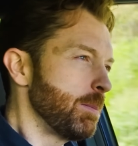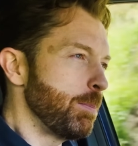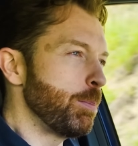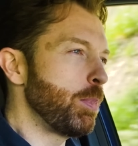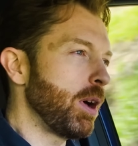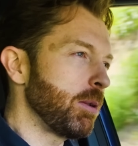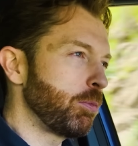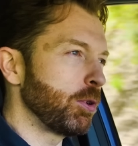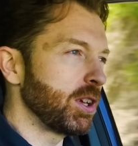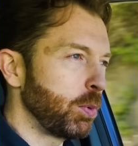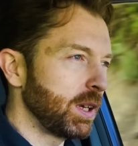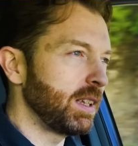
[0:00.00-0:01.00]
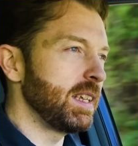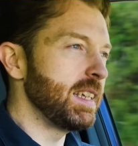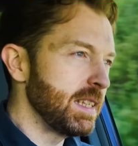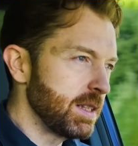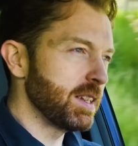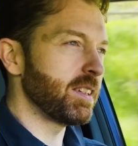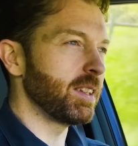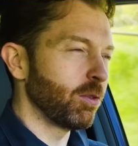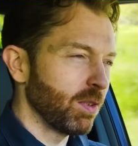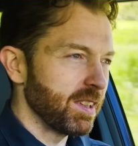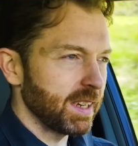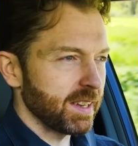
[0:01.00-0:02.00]
But pretty quickly, this thing
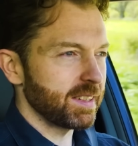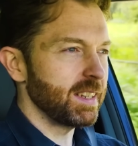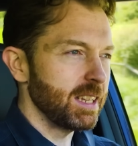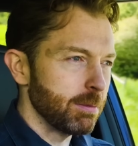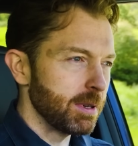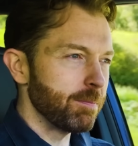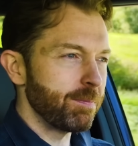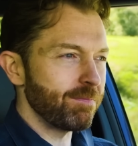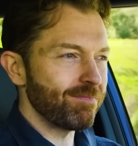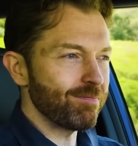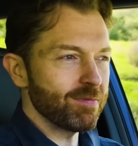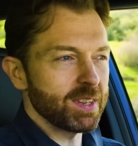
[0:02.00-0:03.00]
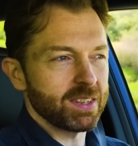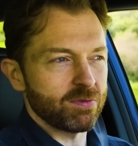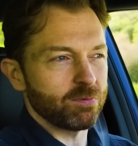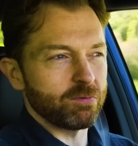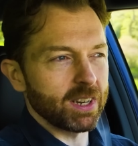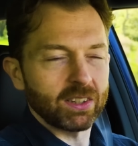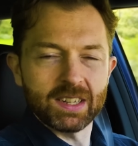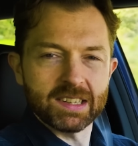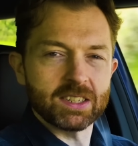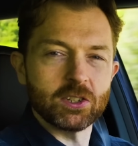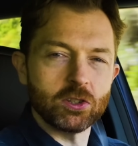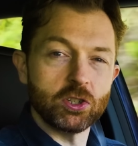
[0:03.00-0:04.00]
runs out of steam, and this, frankly, is
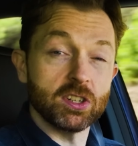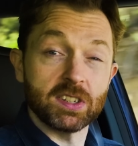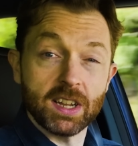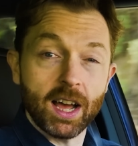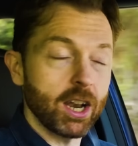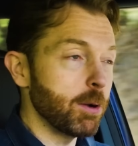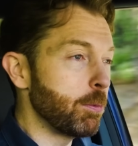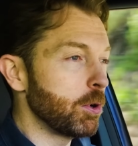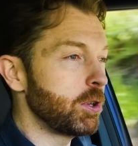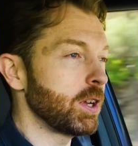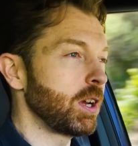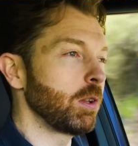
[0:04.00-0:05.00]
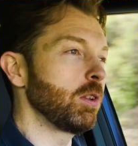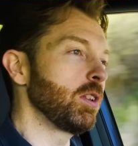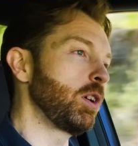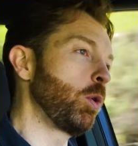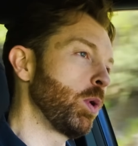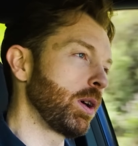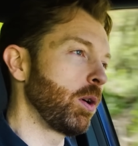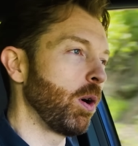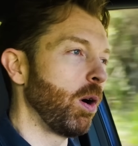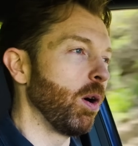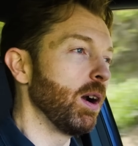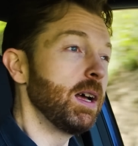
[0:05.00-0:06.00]
still just not a particularly quick
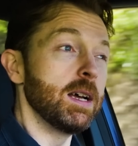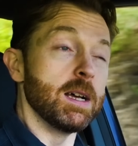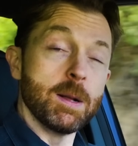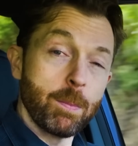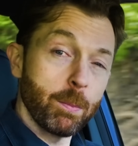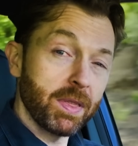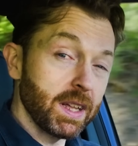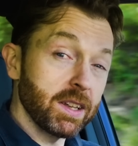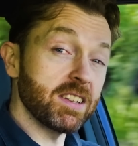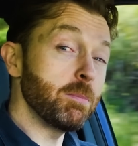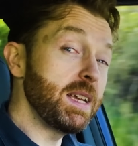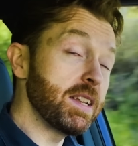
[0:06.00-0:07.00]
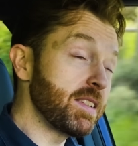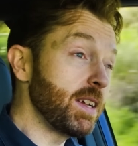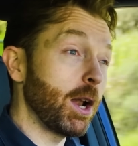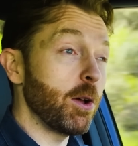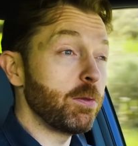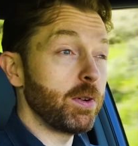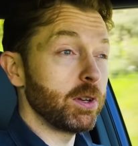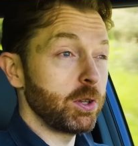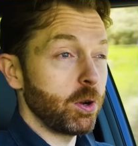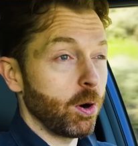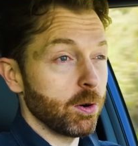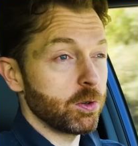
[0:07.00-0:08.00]
car. But that doesn't mean it's not a fun
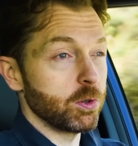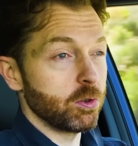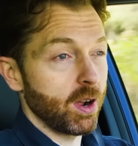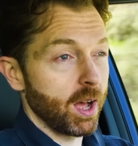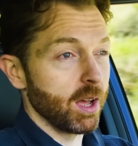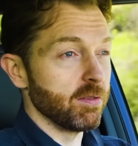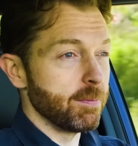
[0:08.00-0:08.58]
car to drive.